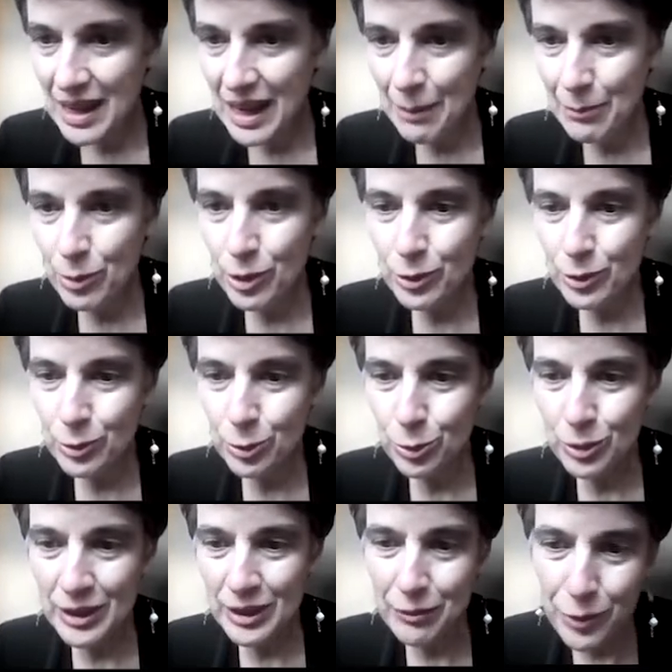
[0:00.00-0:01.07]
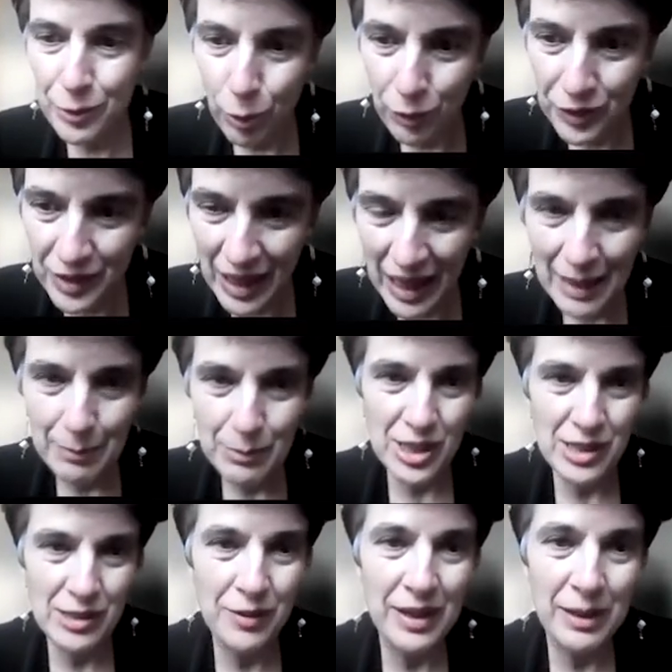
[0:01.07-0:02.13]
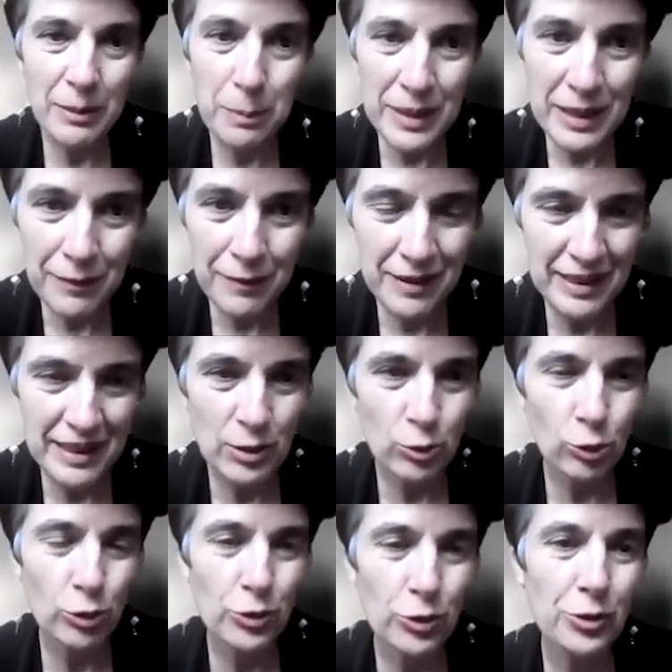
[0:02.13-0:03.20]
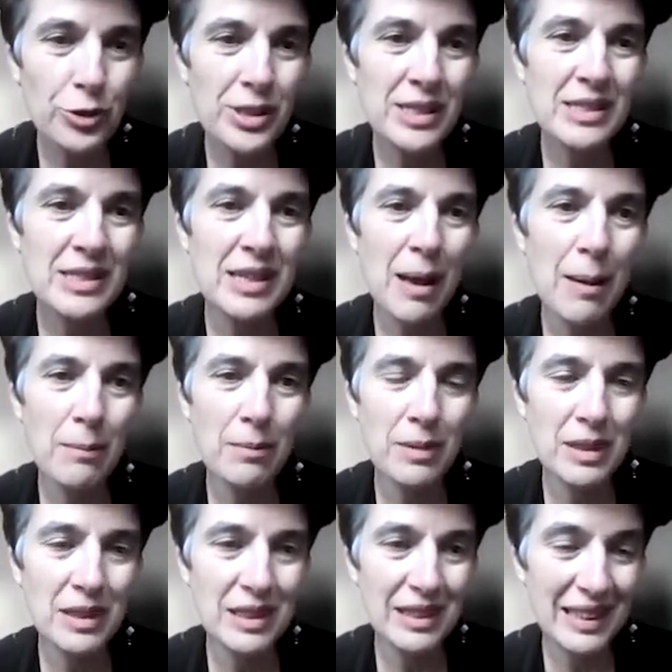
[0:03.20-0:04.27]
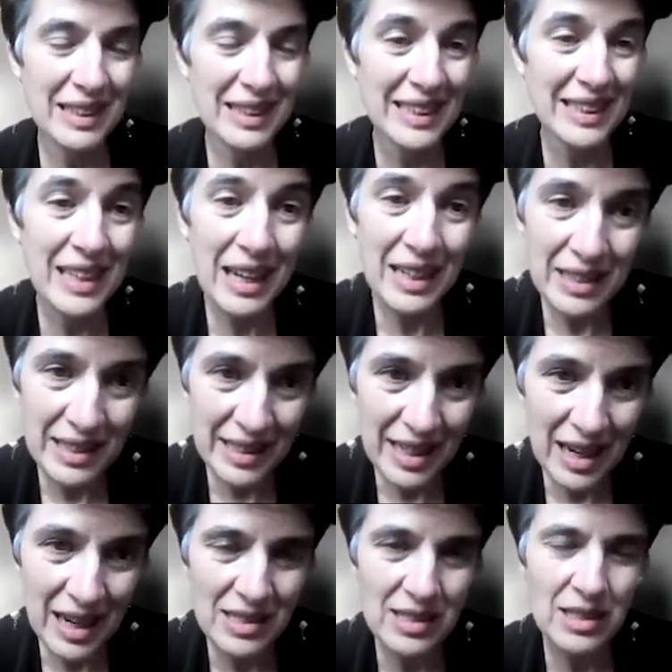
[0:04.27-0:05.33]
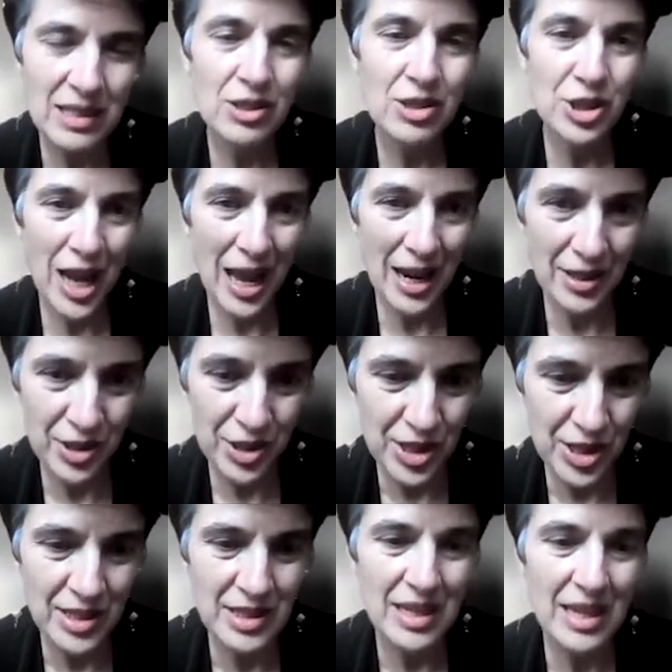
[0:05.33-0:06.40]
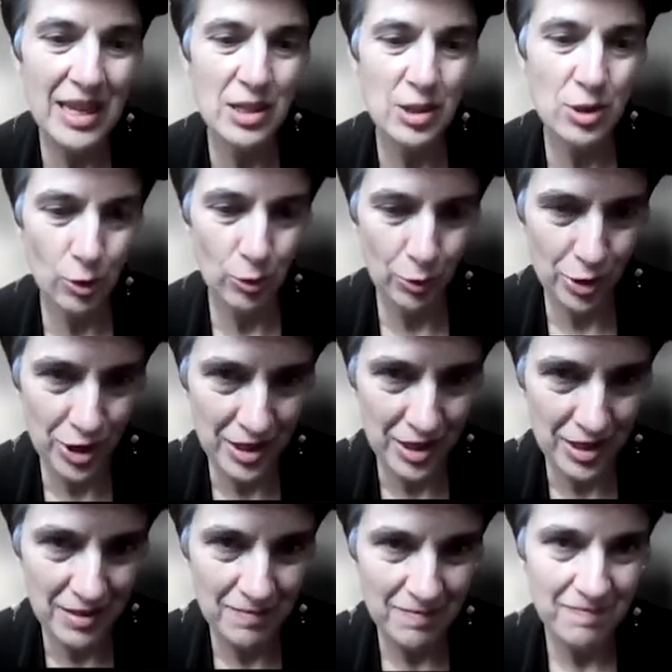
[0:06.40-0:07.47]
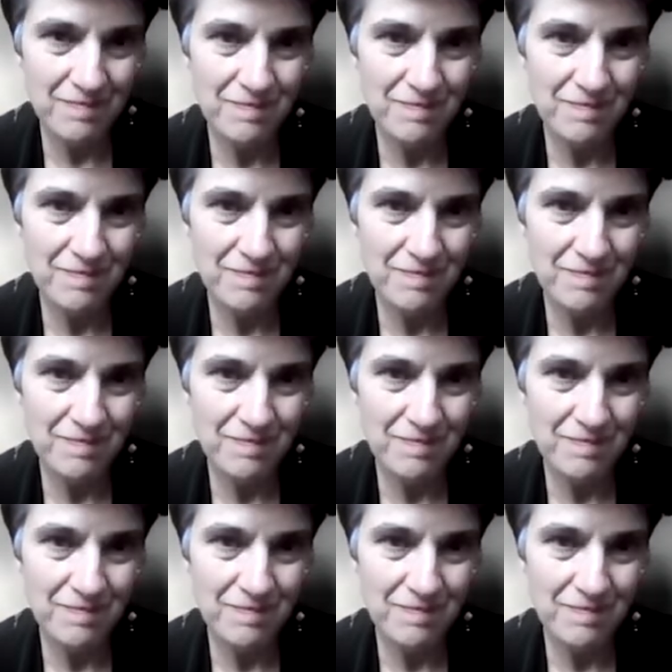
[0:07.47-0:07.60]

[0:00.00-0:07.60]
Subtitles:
I'm going to, in view of time, just very briefly introduce some key ideas, challenges, and solutions.